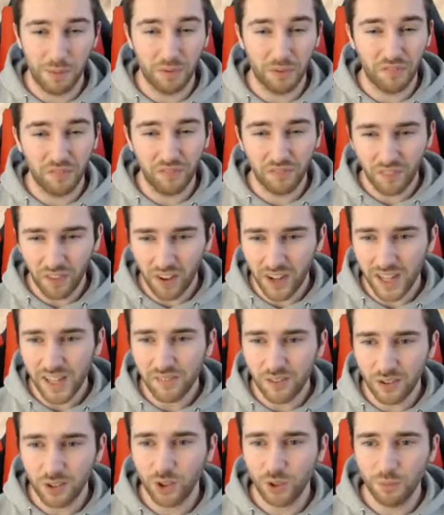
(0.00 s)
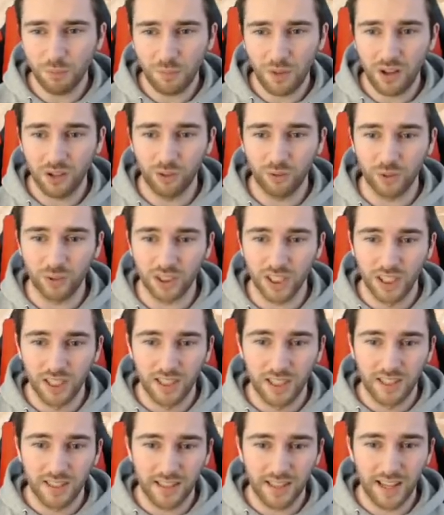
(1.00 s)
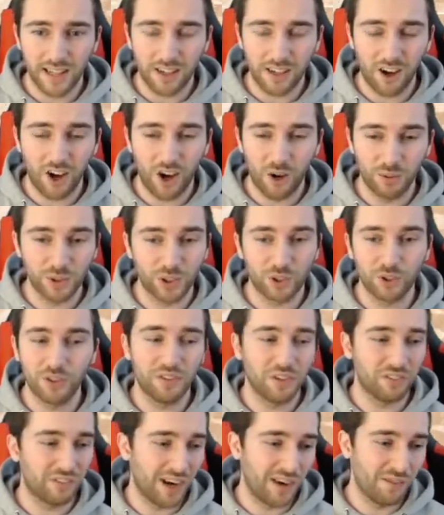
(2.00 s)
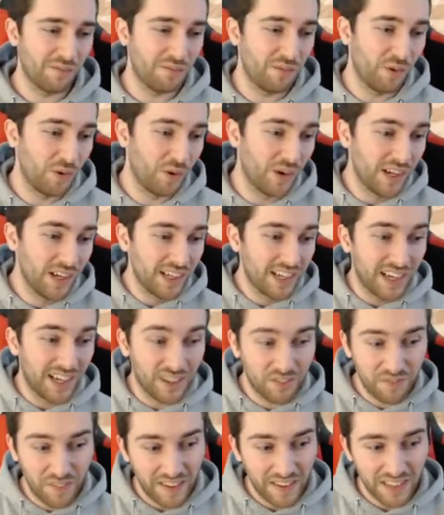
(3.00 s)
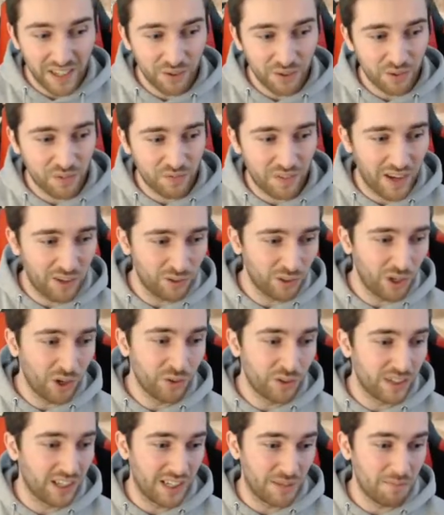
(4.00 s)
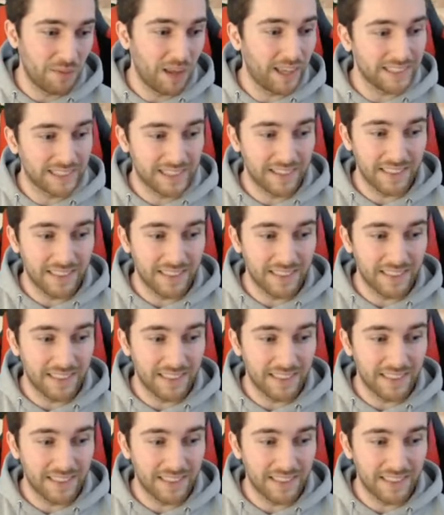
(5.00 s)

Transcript: But five hundred miles that car was driven around for. And the fact that it was found locally means that